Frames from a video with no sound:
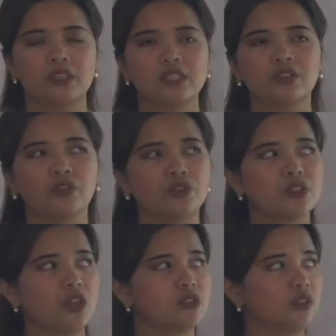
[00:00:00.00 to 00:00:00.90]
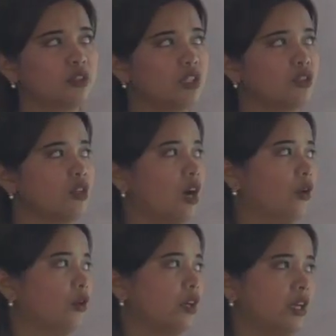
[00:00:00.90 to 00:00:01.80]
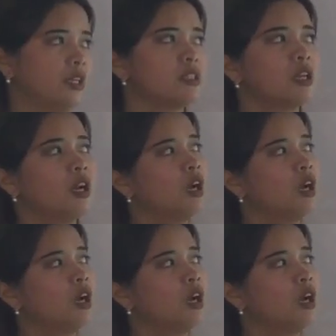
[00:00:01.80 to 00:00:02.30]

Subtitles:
synchronous consultation hour is